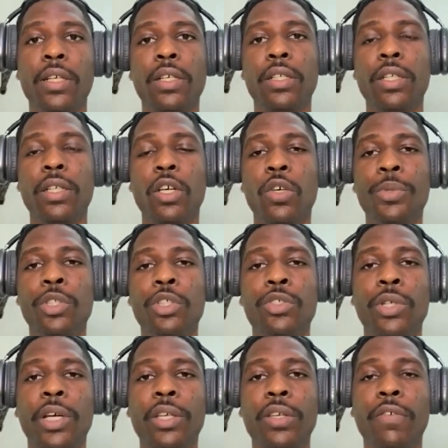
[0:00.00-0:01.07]
They help you
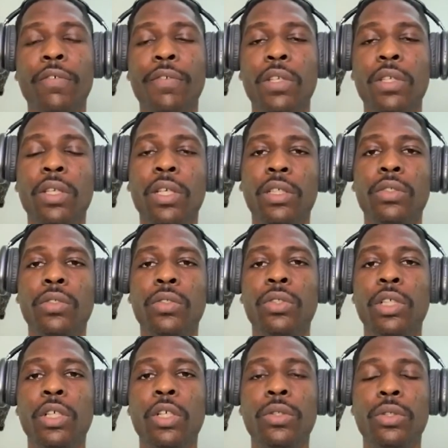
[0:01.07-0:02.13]
track your fitness. They
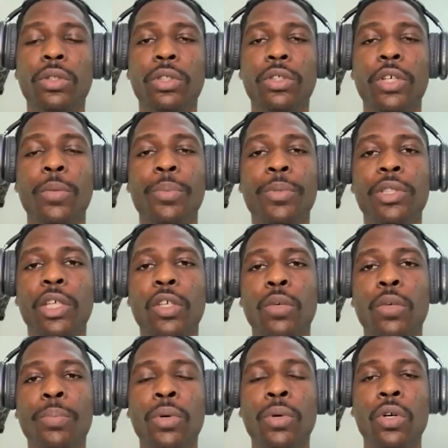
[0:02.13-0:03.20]
also help you check your
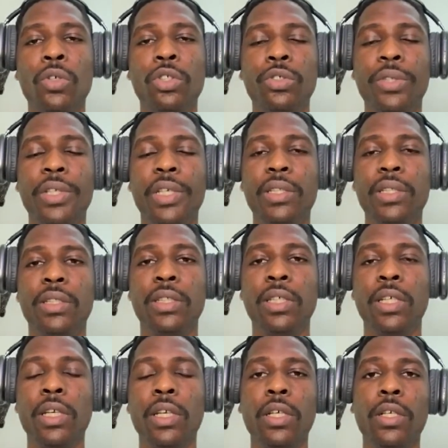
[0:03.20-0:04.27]
pulse rates.
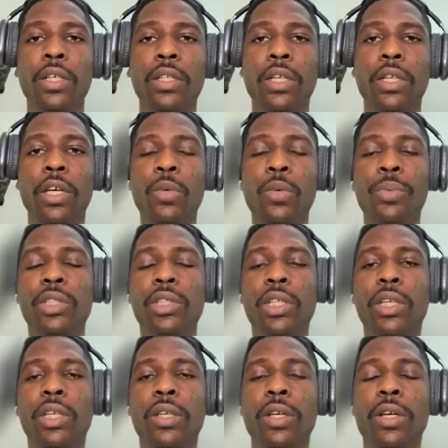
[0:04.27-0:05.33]
They help you check
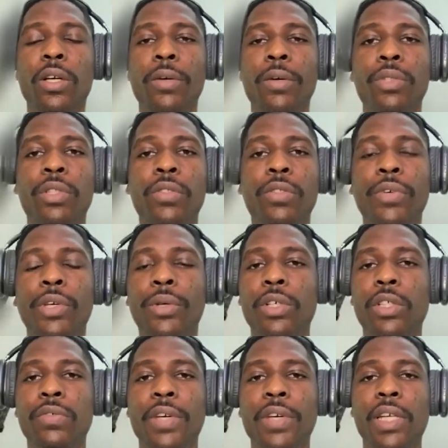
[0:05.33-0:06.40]
your various
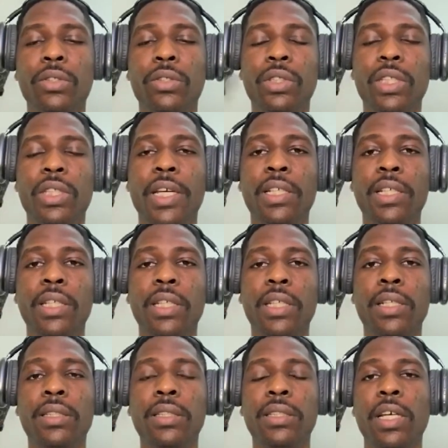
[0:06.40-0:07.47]
vital signs, and
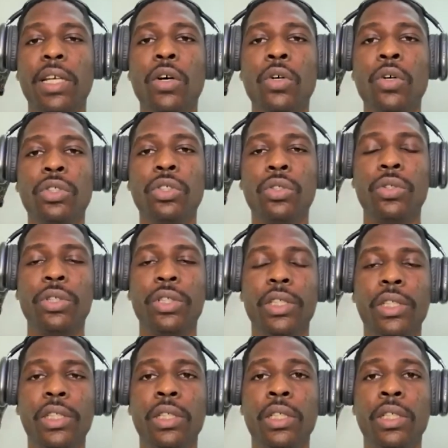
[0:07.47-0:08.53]
these are all stored
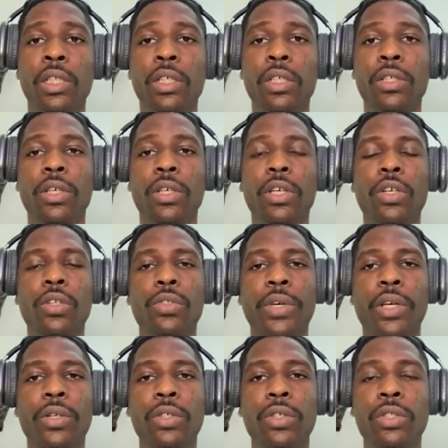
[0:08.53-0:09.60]
in your health
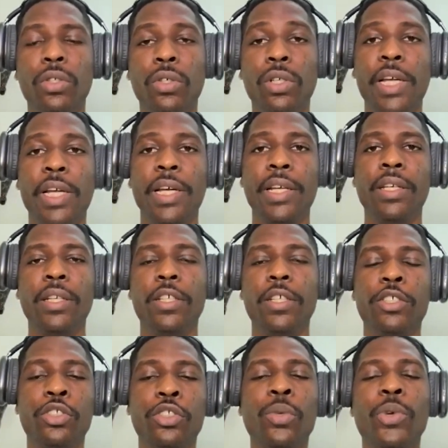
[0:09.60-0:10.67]
records online
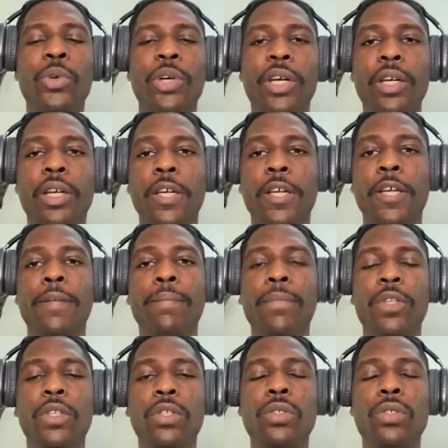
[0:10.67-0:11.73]
somewhere.
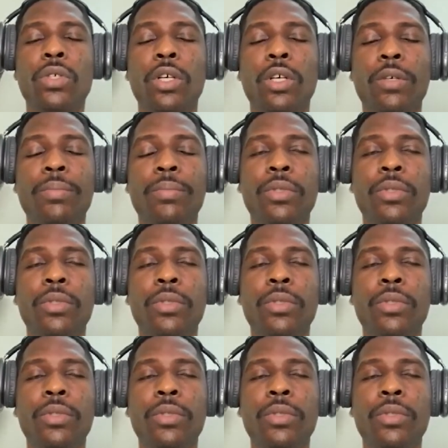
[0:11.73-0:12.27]
So